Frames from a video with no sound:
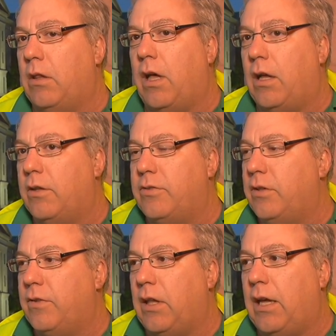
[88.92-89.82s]
A lot of
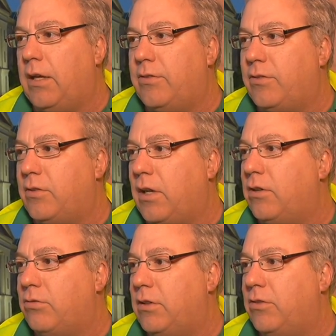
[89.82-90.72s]
civilized
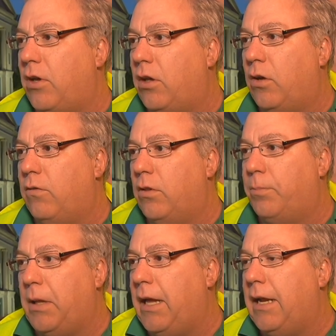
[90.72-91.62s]
countries all over the
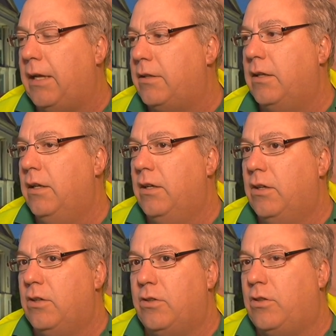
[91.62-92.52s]
planet
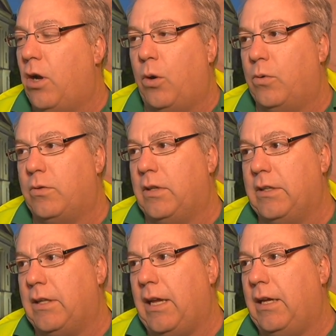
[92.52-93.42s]
don't
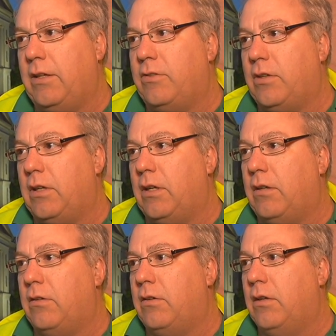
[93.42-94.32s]
engage
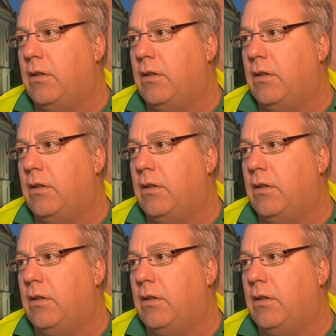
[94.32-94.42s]
in